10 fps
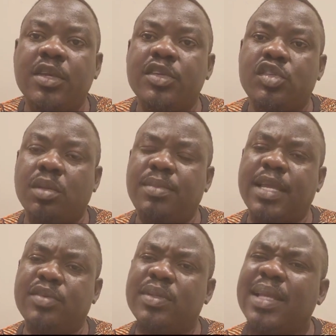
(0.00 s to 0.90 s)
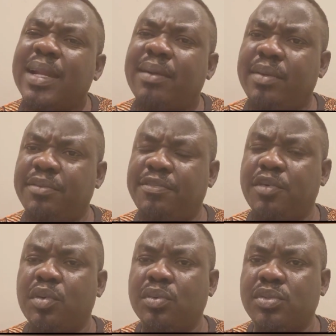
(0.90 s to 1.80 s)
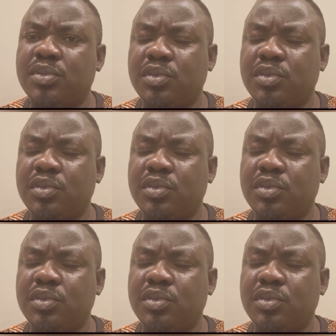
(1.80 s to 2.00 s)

sometimes when there are rainfalls,